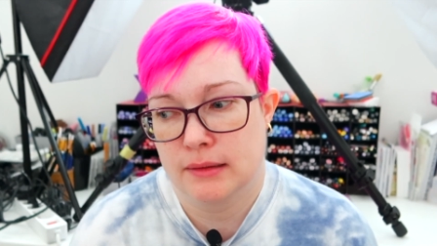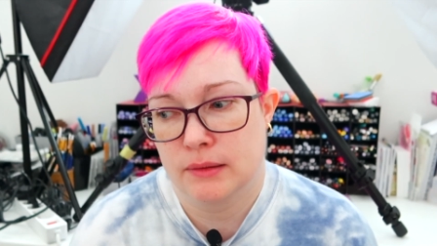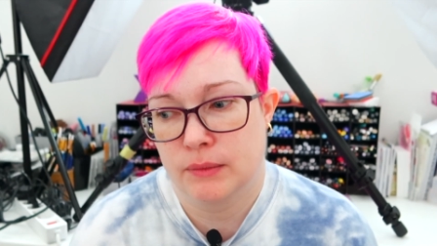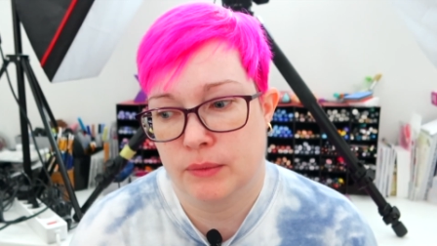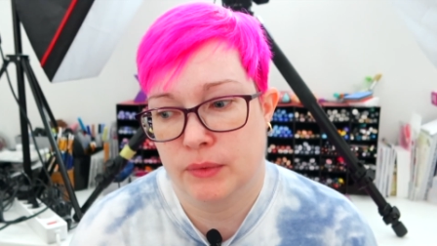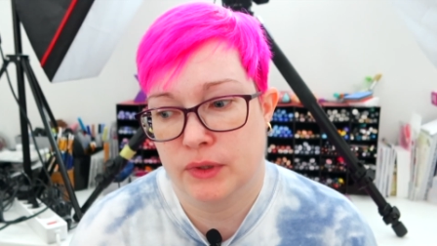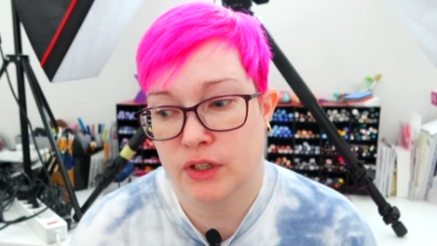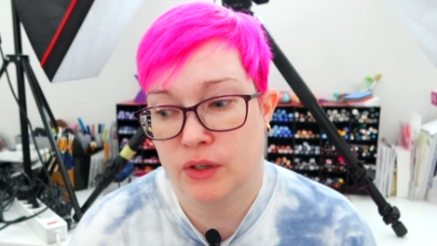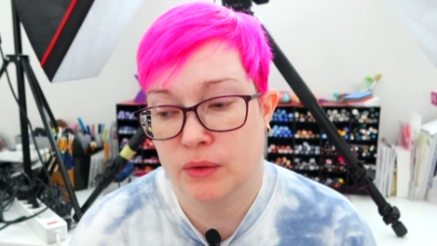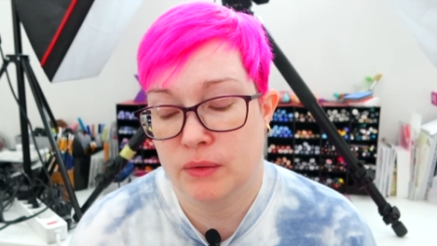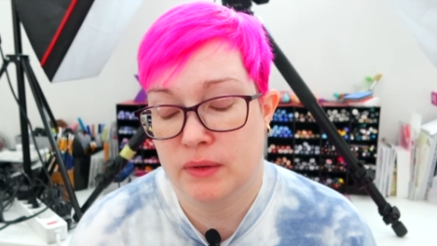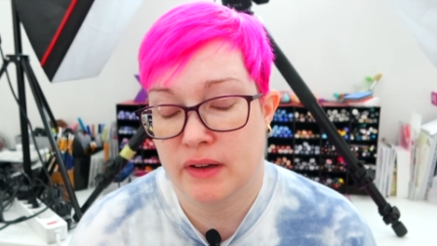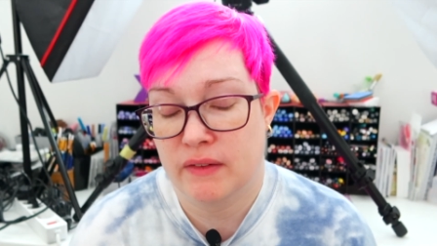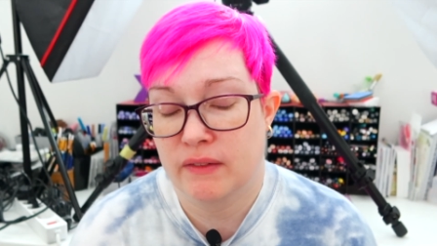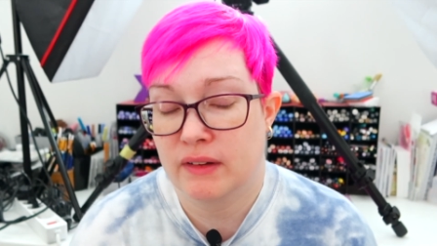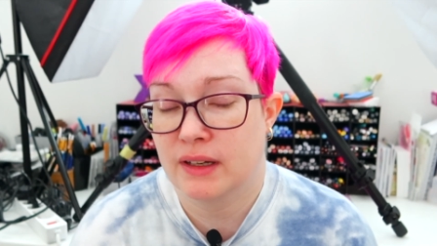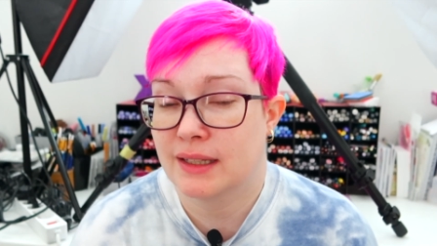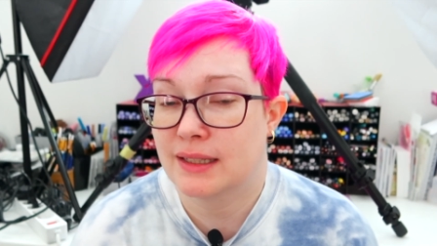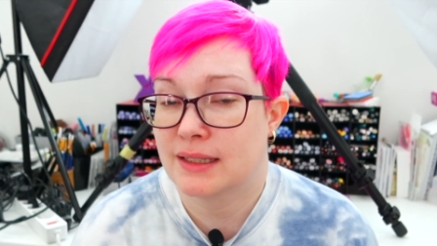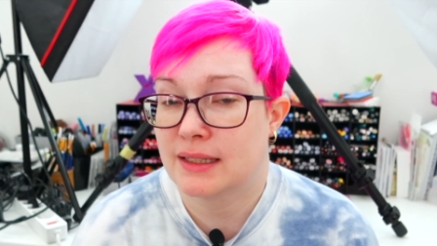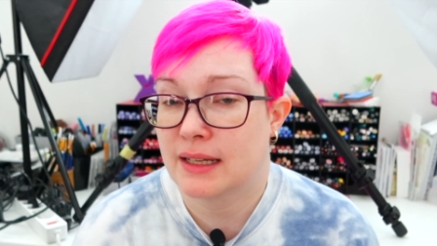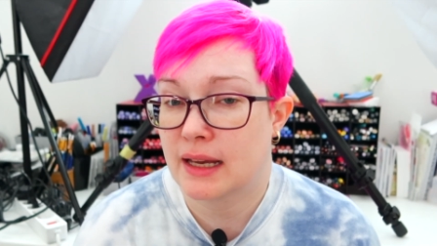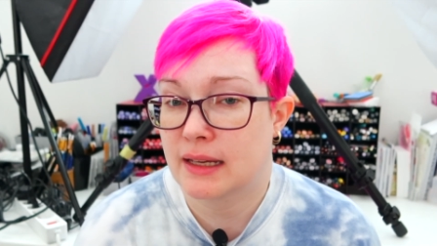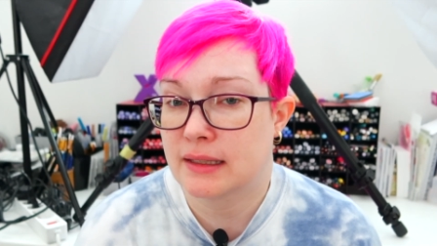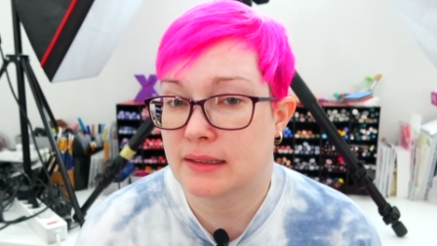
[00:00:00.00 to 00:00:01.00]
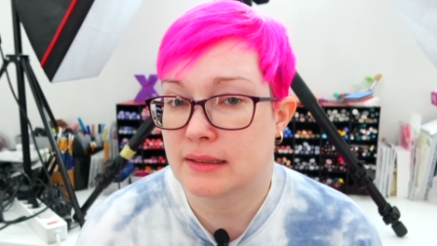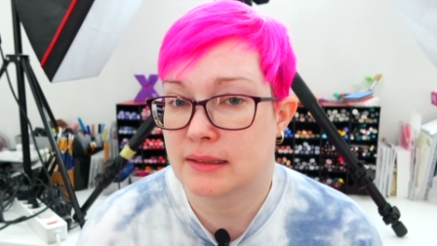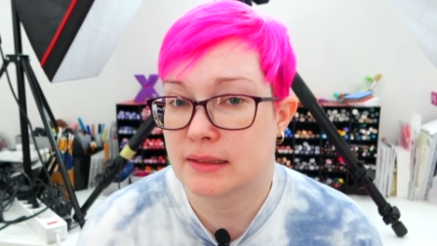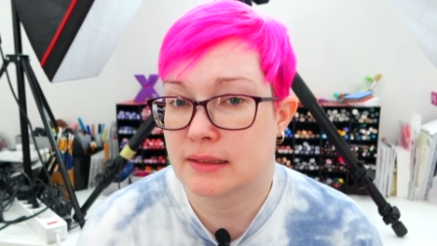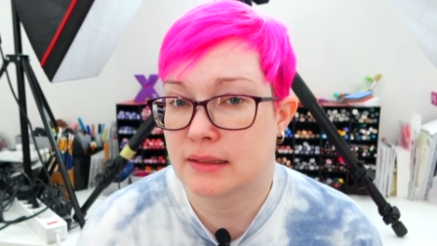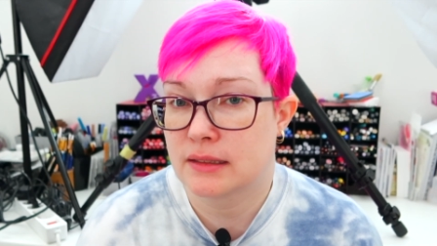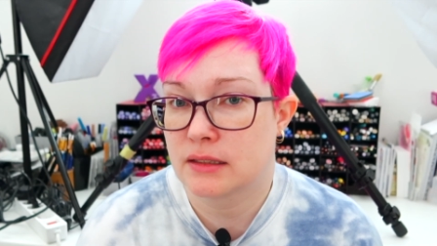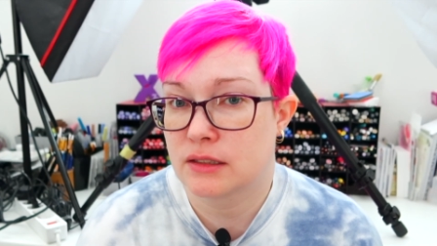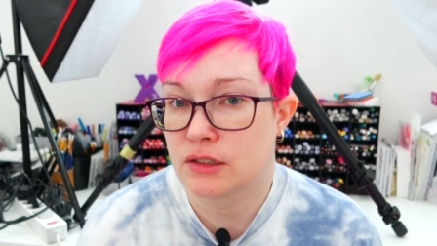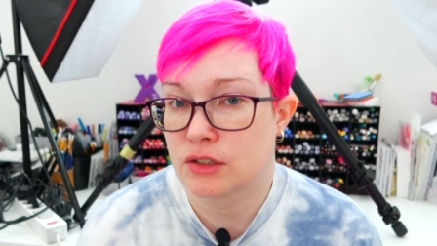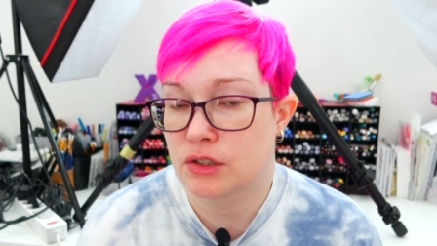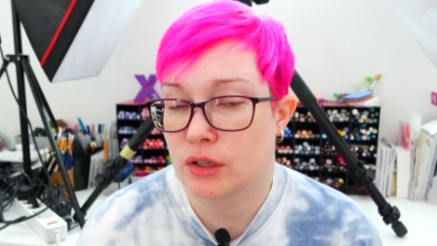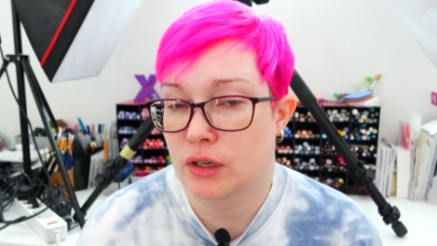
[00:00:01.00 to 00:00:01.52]
We don't have any
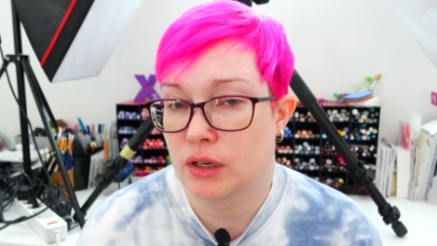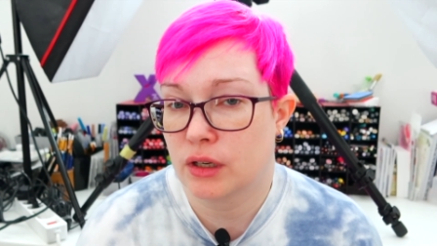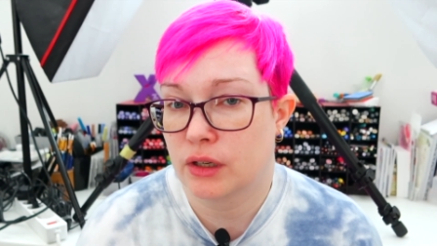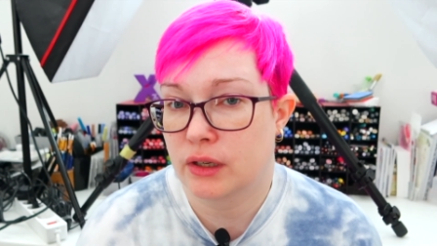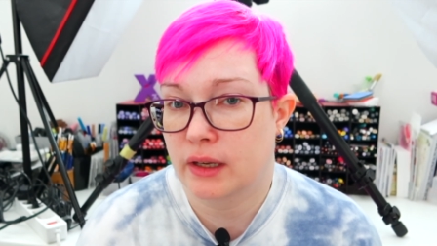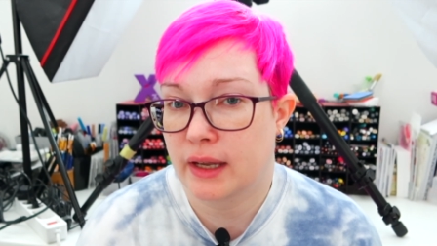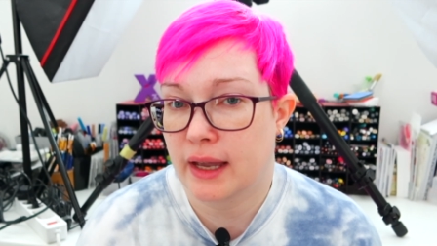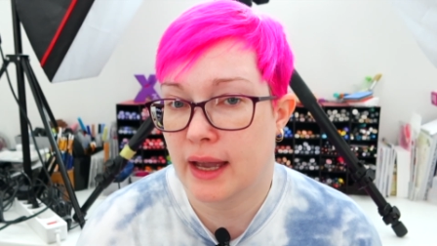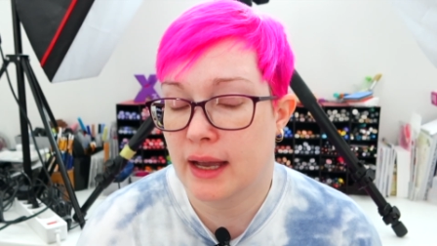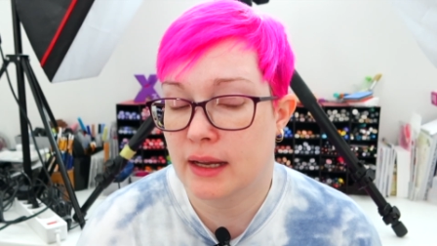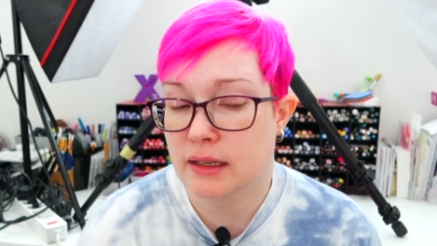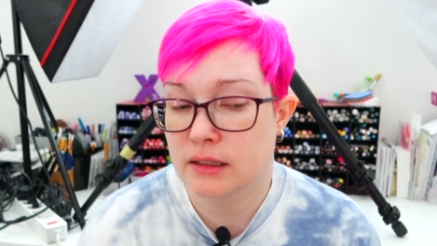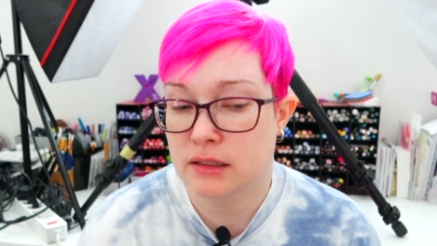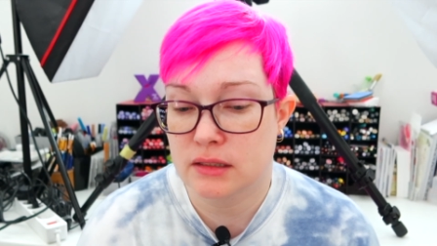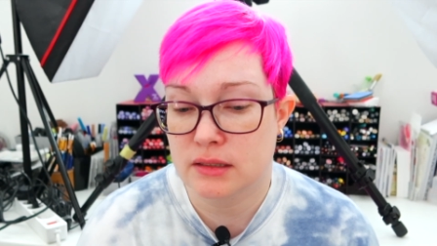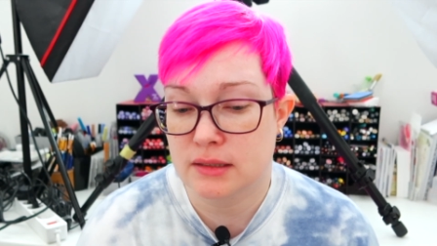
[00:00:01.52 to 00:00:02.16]
tests to look at,